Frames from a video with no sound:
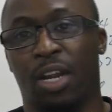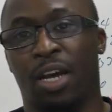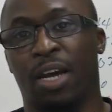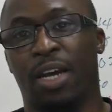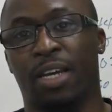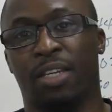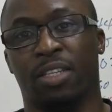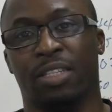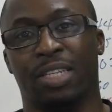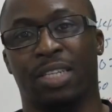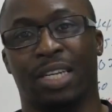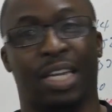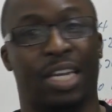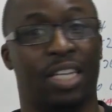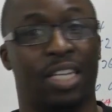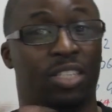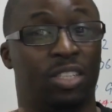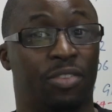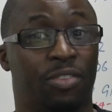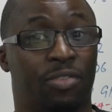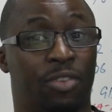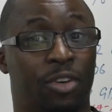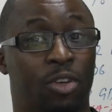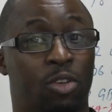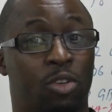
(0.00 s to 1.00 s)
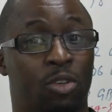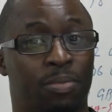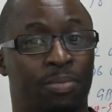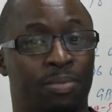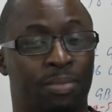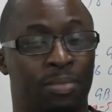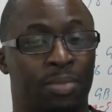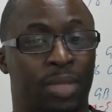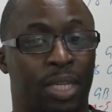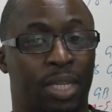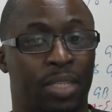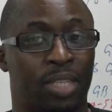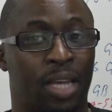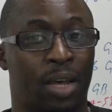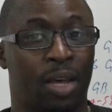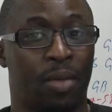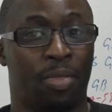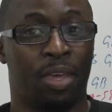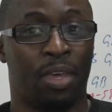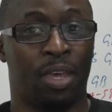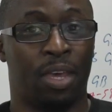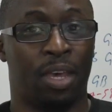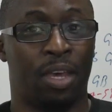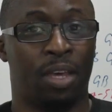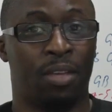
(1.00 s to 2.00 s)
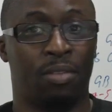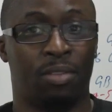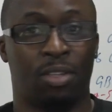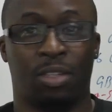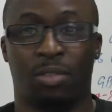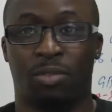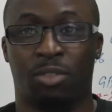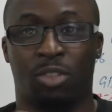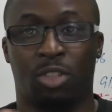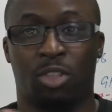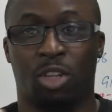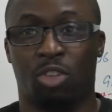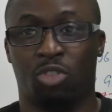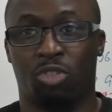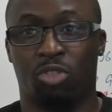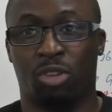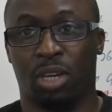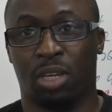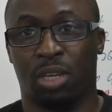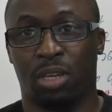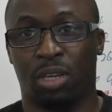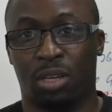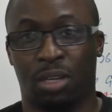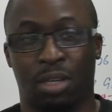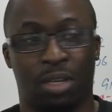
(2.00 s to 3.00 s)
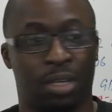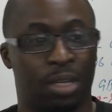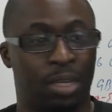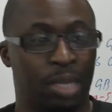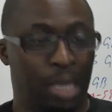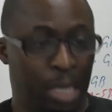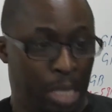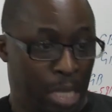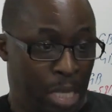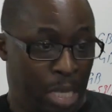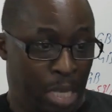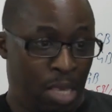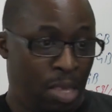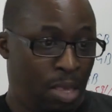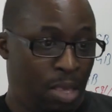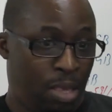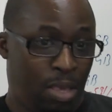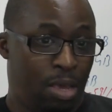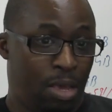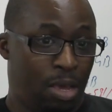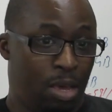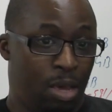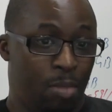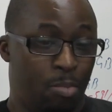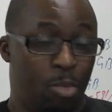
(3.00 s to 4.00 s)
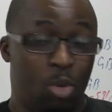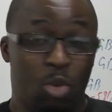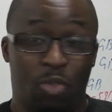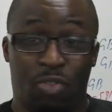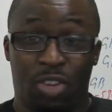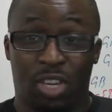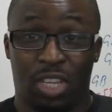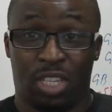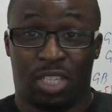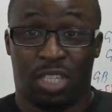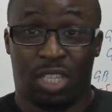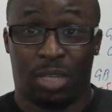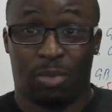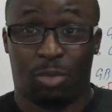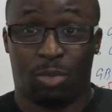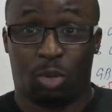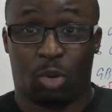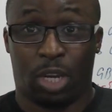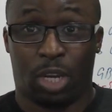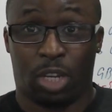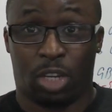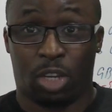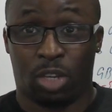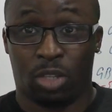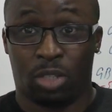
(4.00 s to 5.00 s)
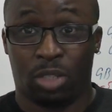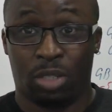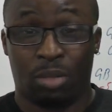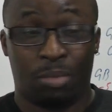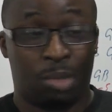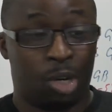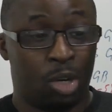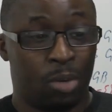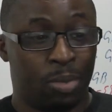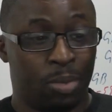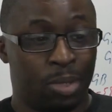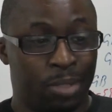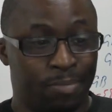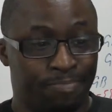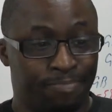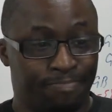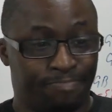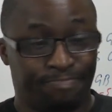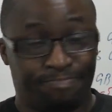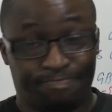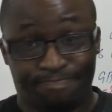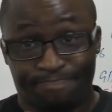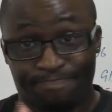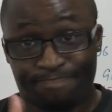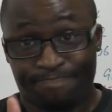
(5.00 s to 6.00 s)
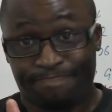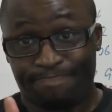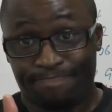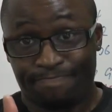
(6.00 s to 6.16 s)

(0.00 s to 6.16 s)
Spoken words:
if you like, and the latest film that's out there. Star Trek movie seems quite good at the moment.